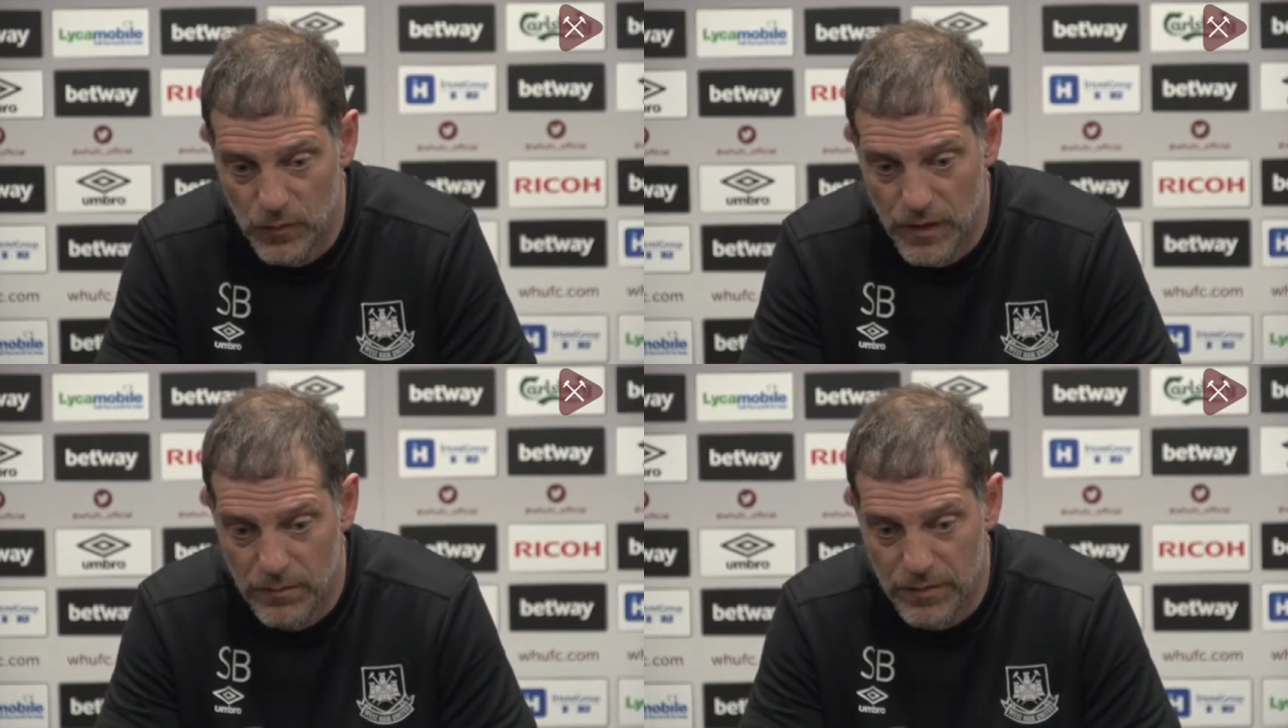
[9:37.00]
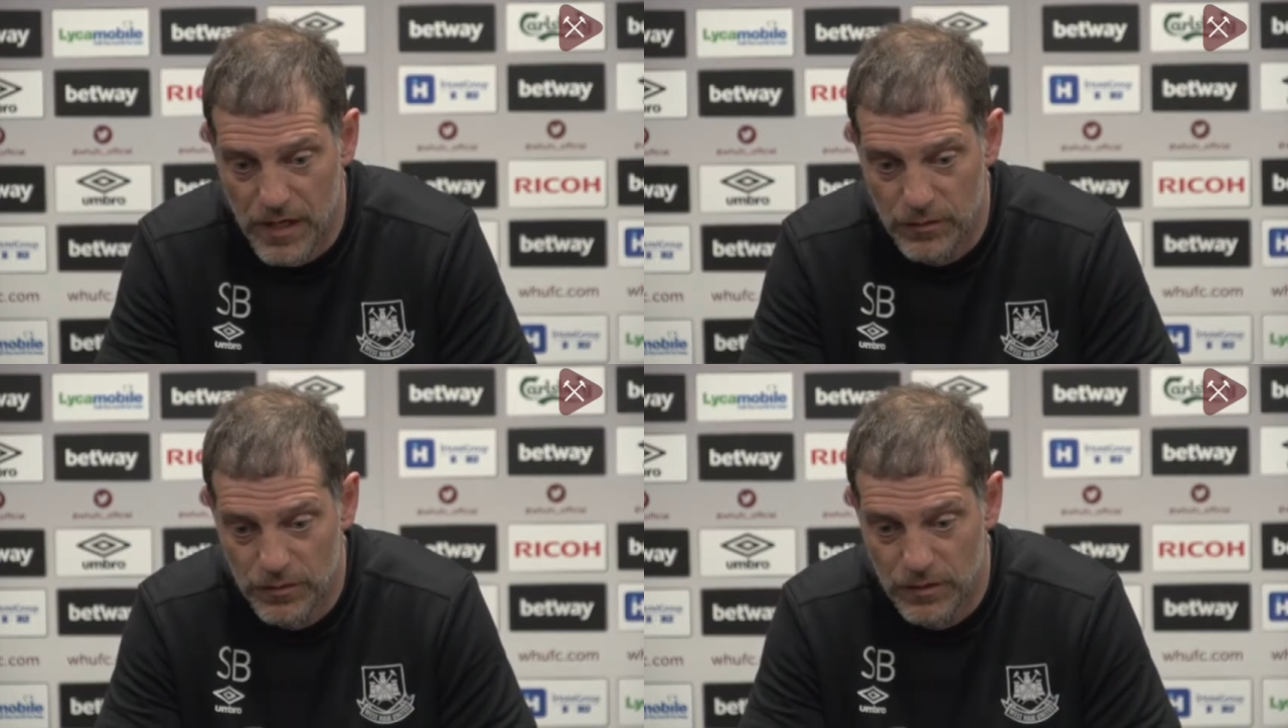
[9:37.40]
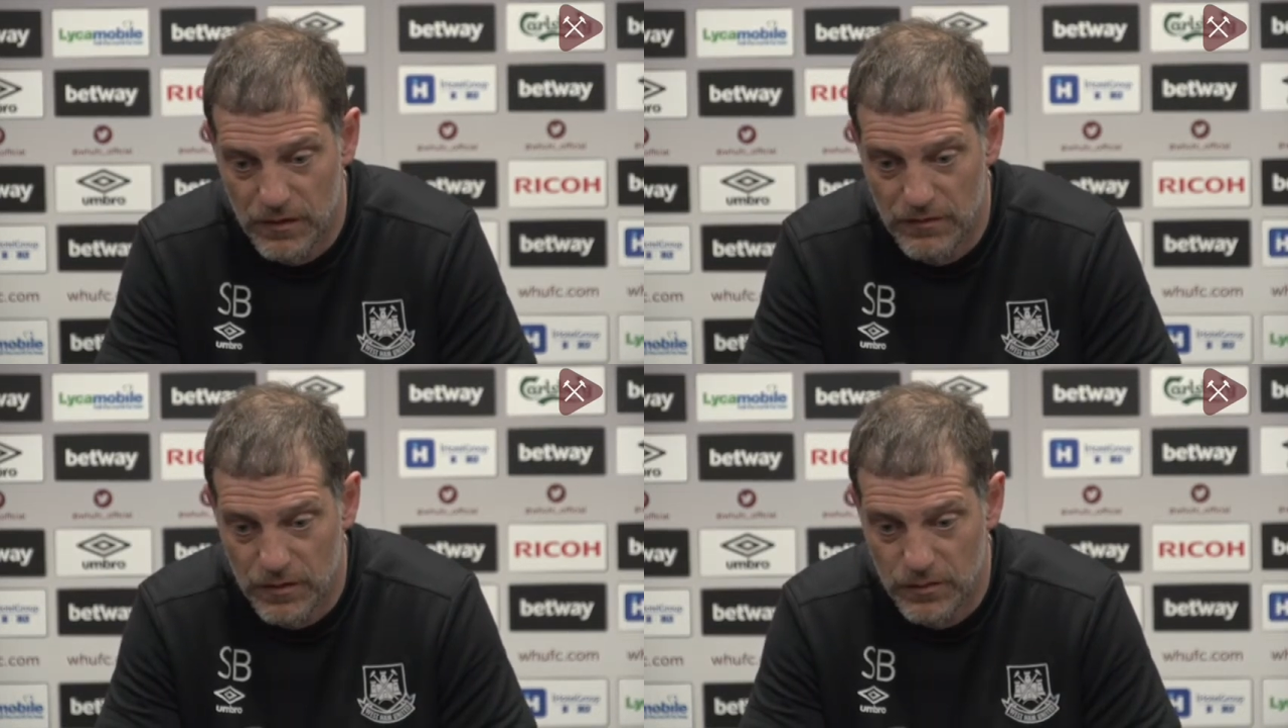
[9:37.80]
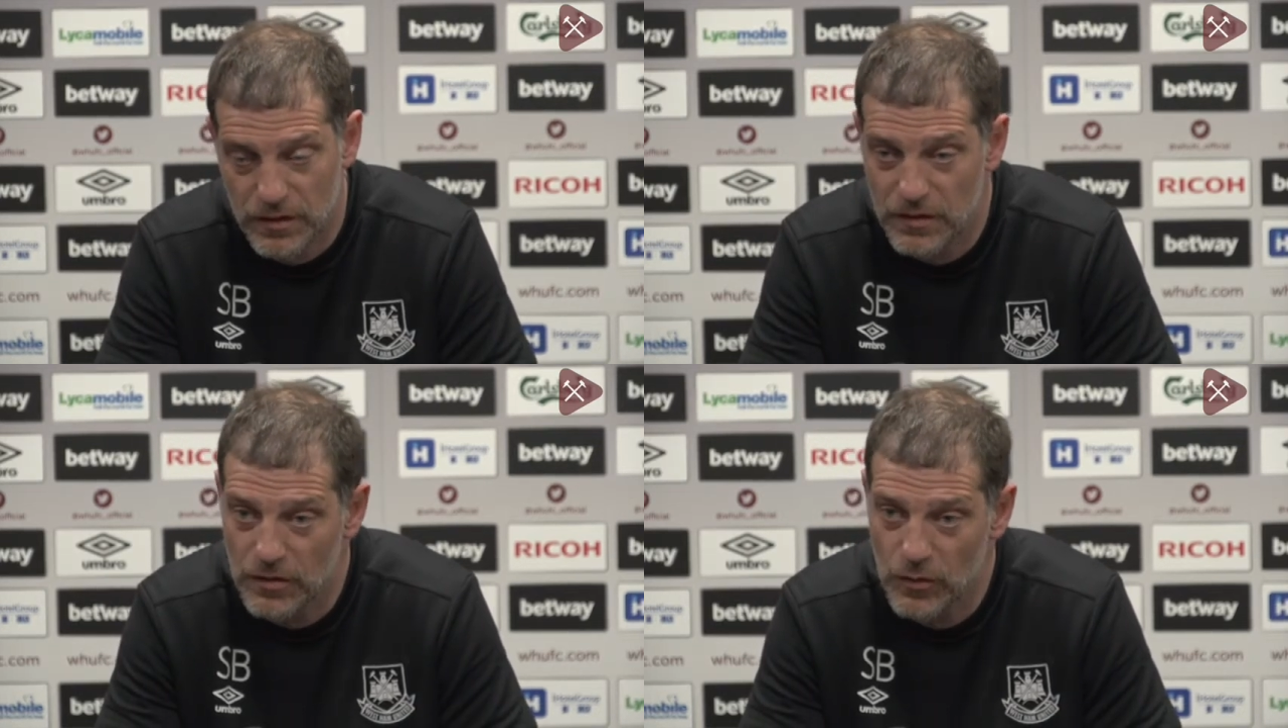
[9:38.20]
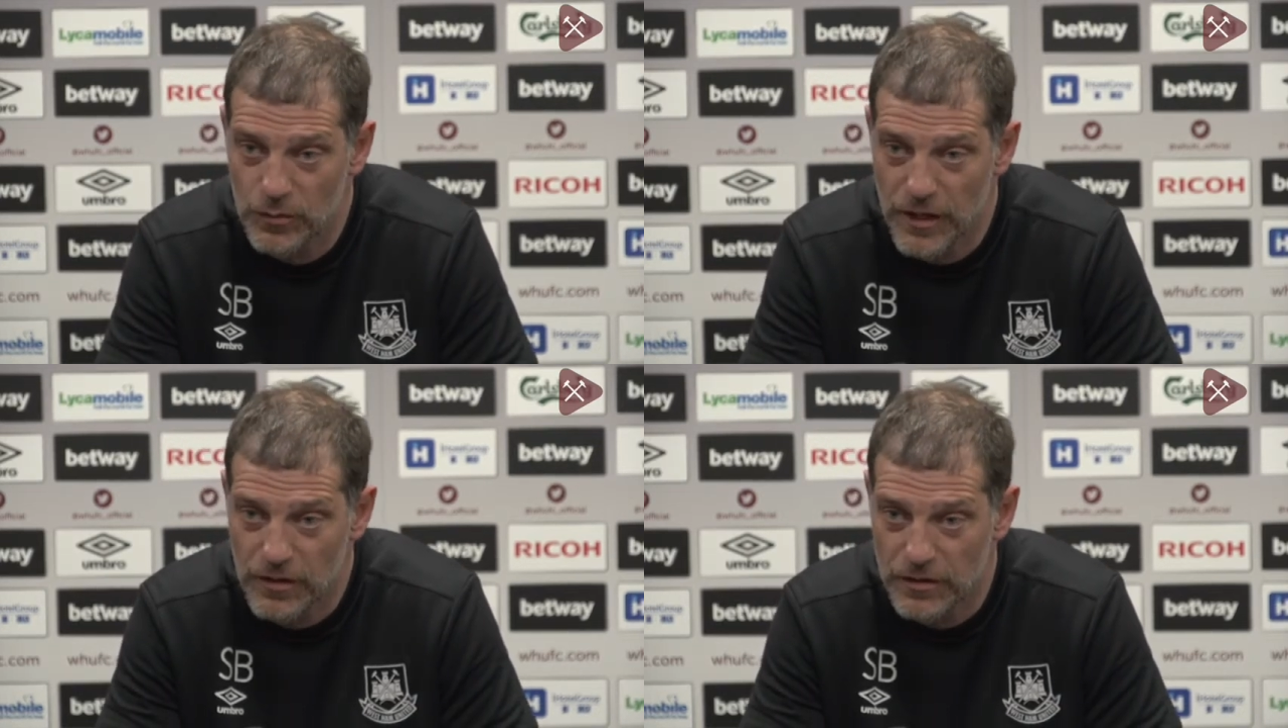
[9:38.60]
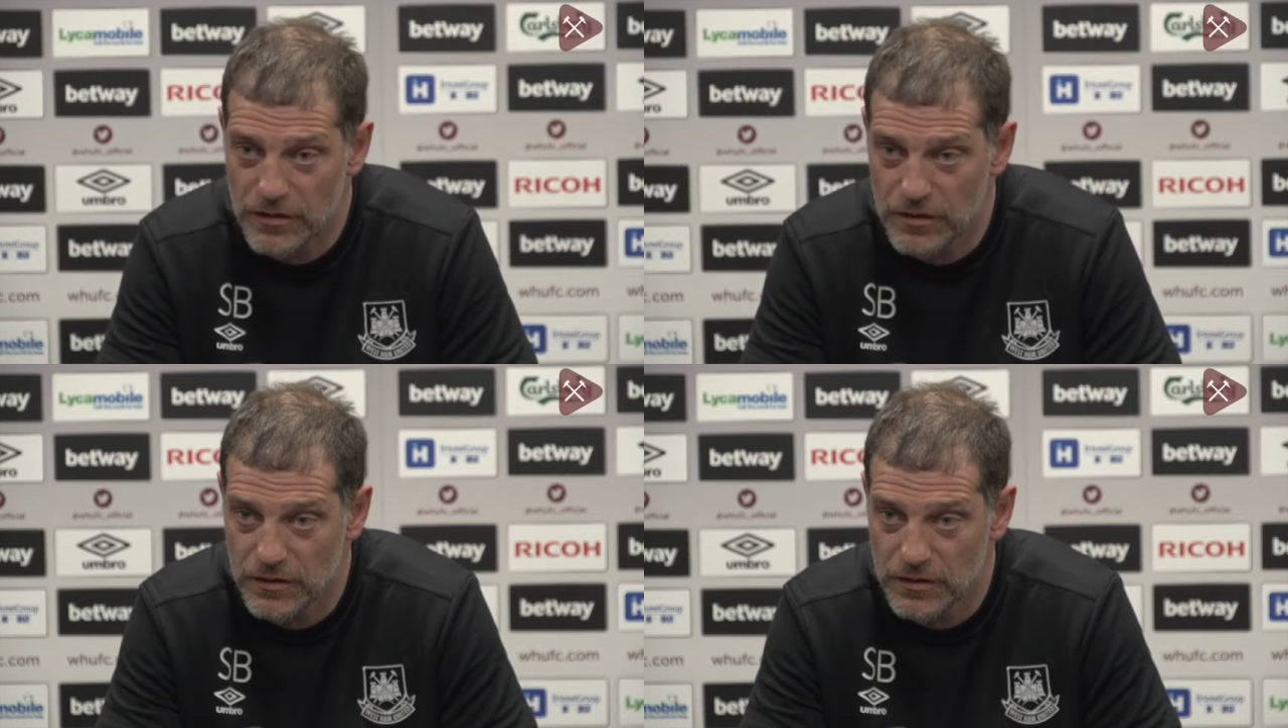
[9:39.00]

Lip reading: We are proud to have a good home record